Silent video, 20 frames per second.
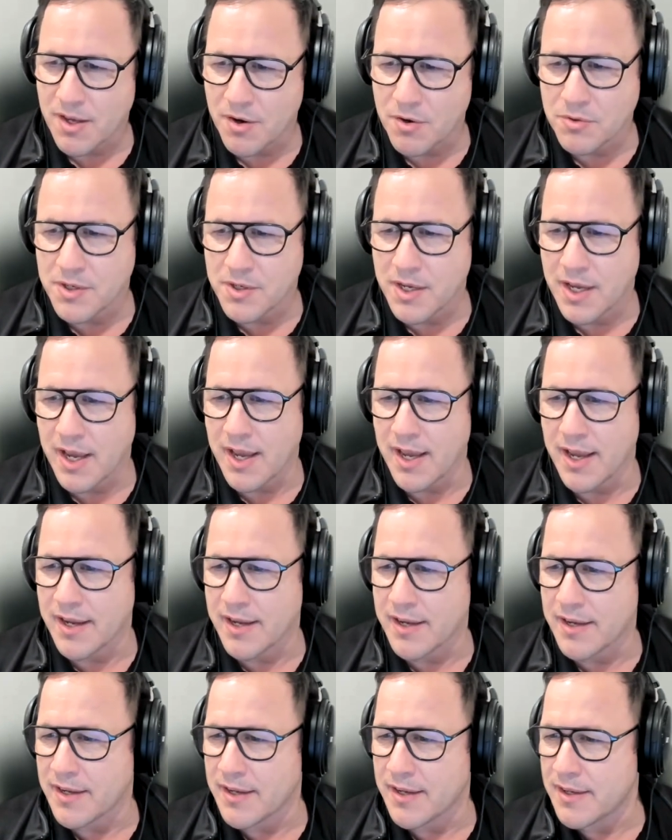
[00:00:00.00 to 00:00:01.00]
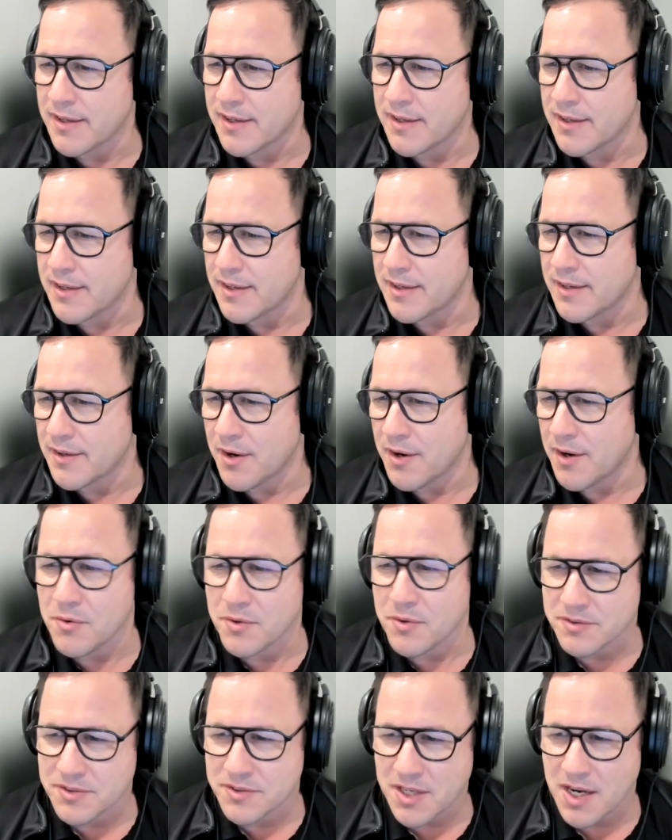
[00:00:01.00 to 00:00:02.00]
Okay.
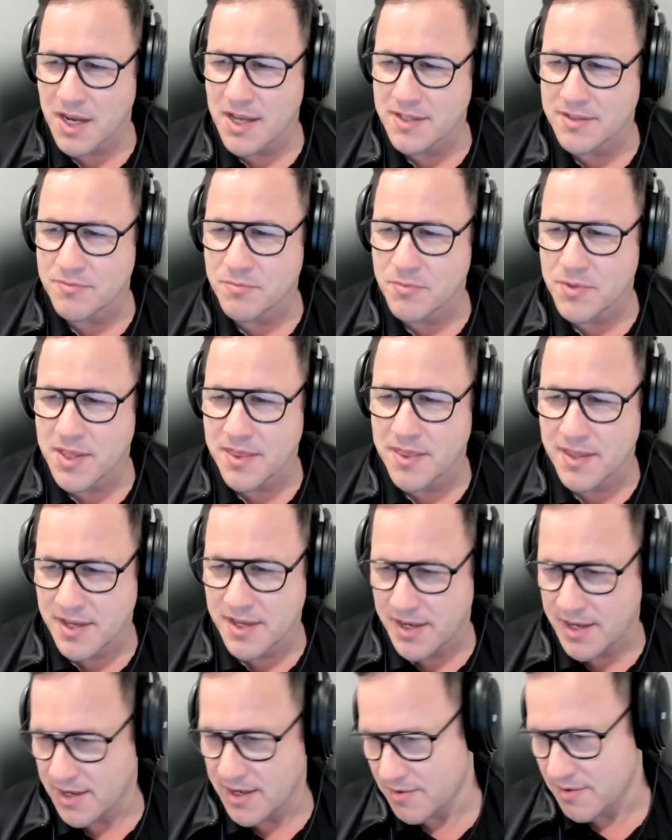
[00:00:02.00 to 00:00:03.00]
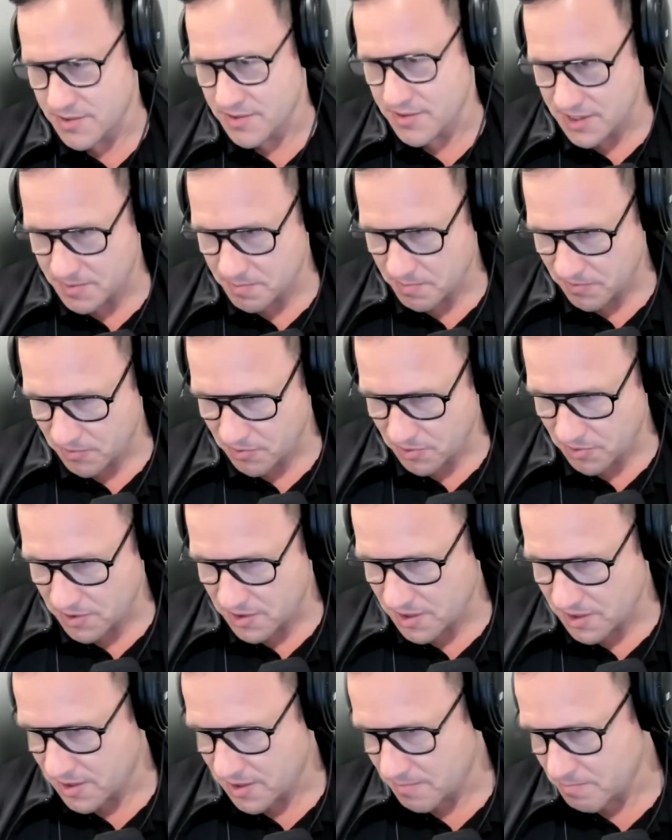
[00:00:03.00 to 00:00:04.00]
Oh, John, with a just before
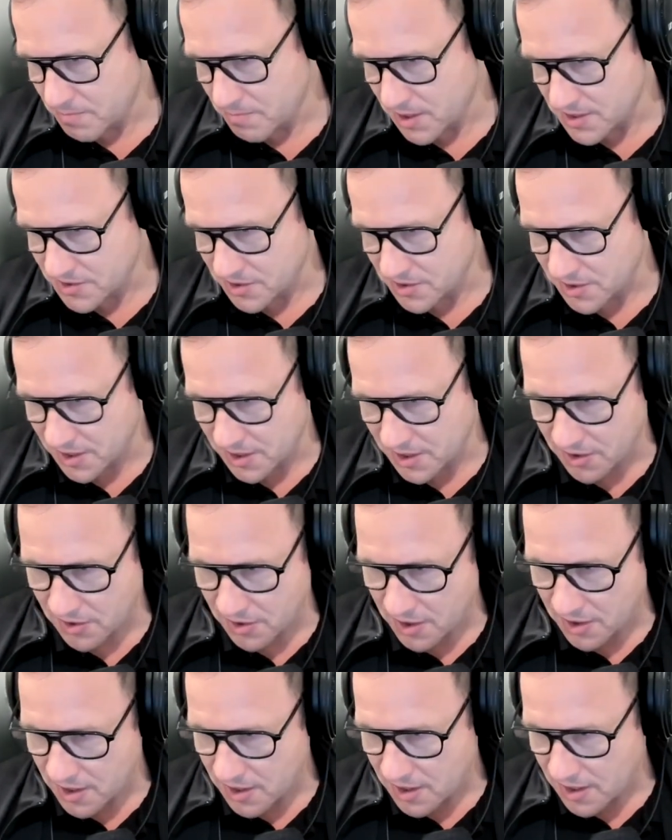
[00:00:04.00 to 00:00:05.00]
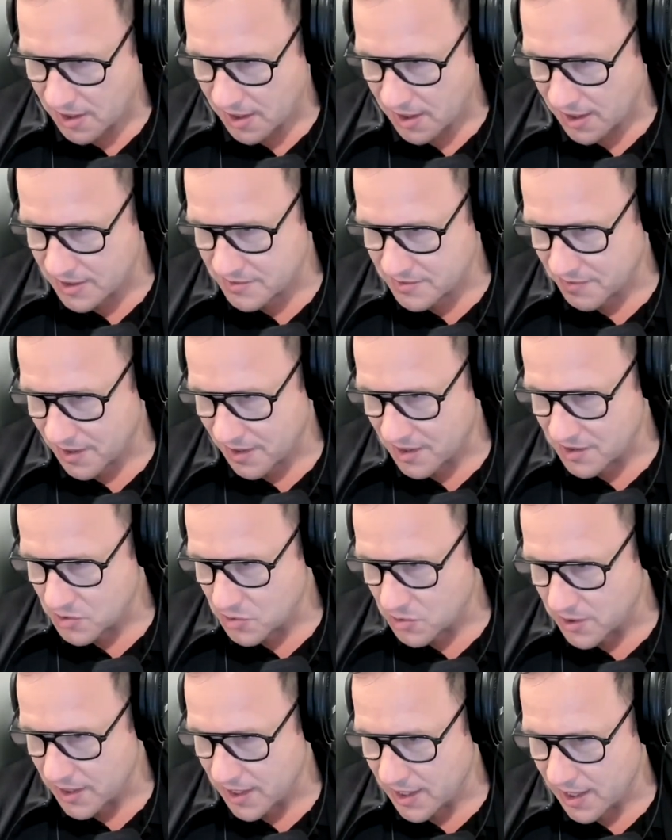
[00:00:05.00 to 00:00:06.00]
the buzzer here, has
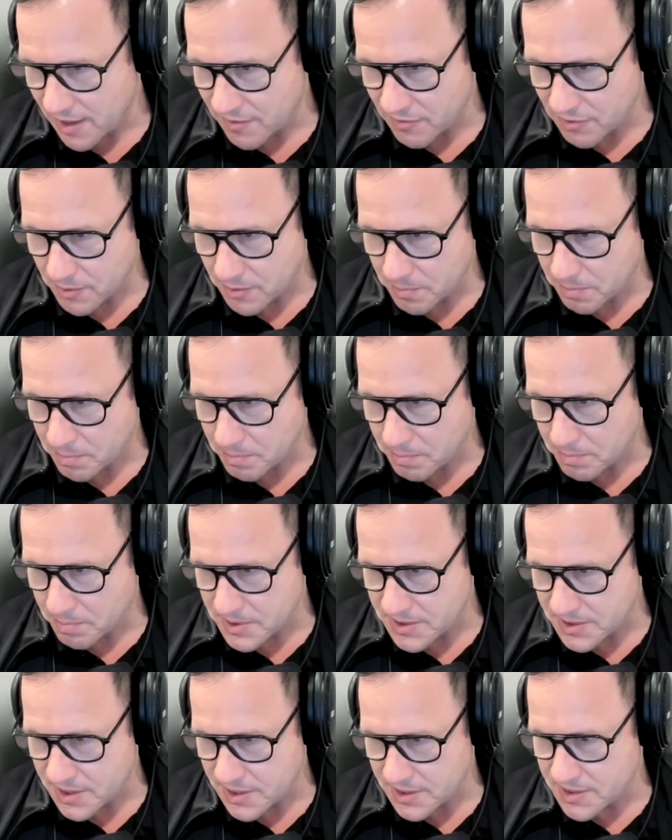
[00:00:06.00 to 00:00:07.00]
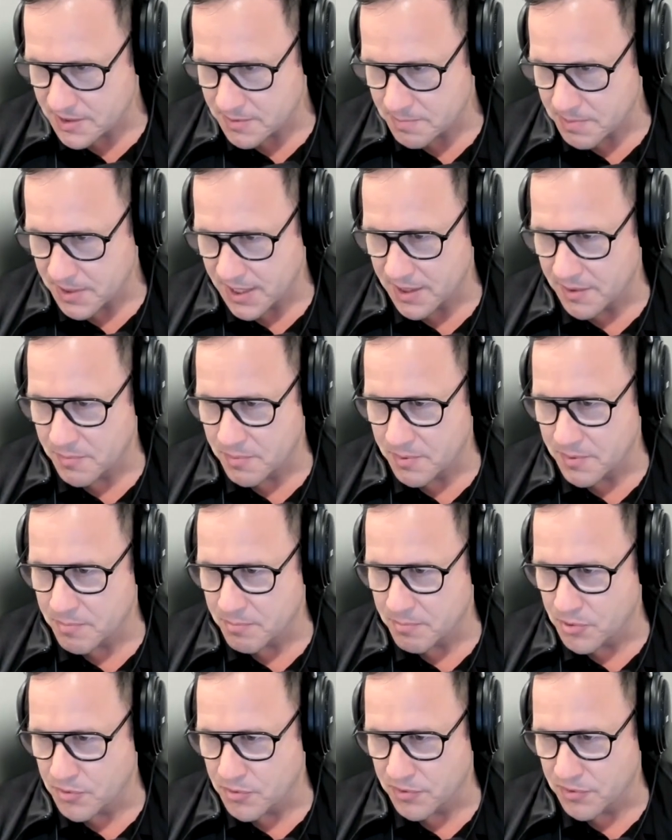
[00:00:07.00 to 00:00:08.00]
Filecoin ever participated with
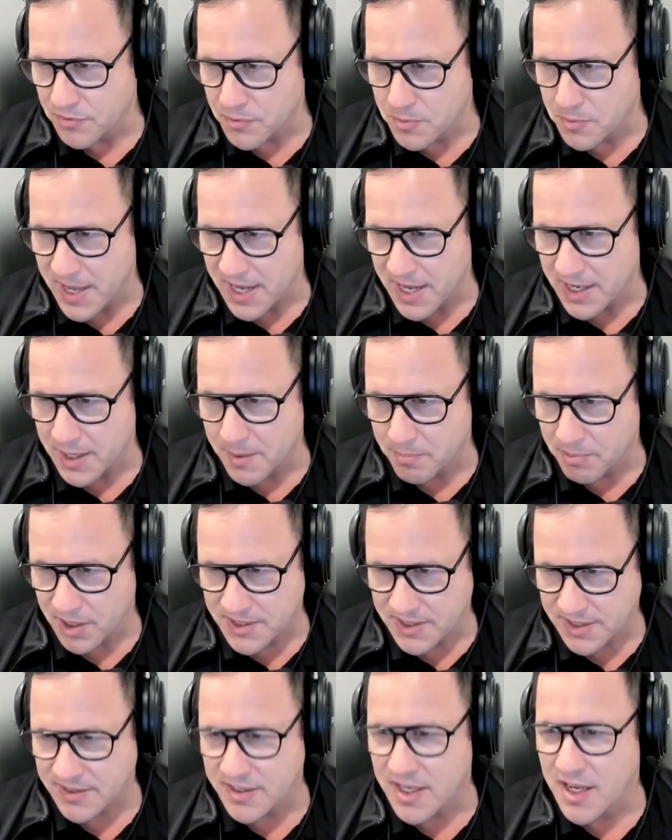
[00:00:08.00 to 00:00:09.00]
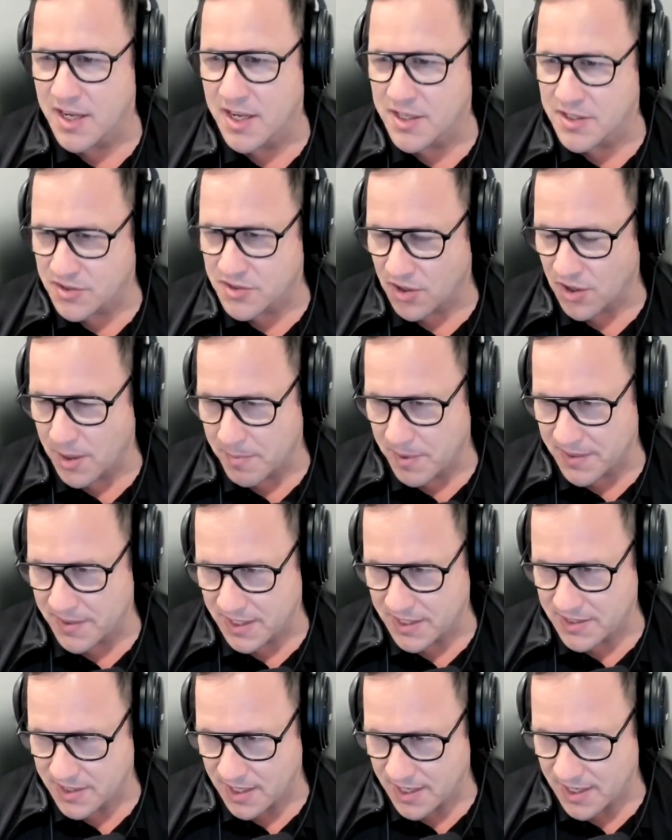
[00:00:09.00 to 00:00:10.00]
proof of humanity projects. Sorry about
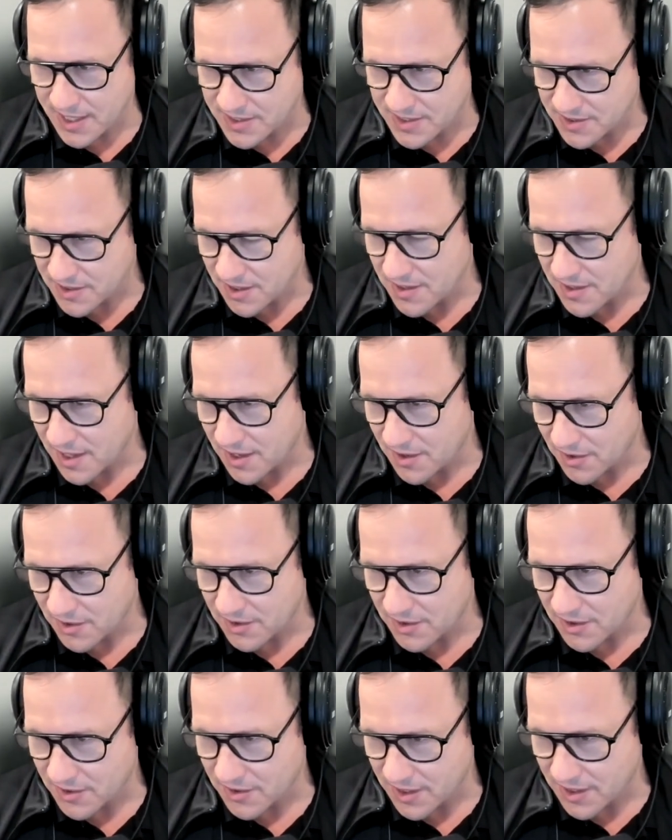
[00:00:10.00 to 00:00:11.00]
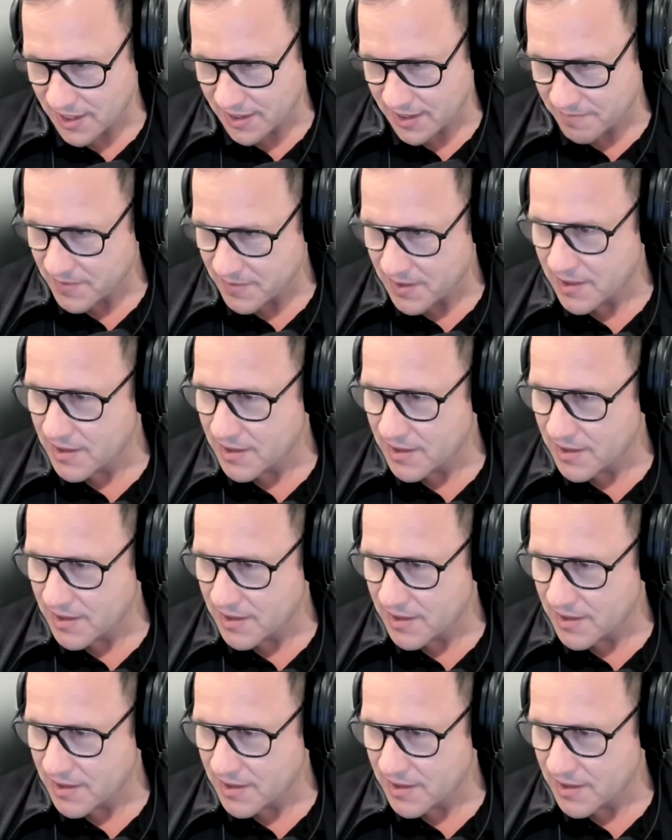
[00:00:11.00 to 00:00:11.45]
that, John. I saw that earlier and I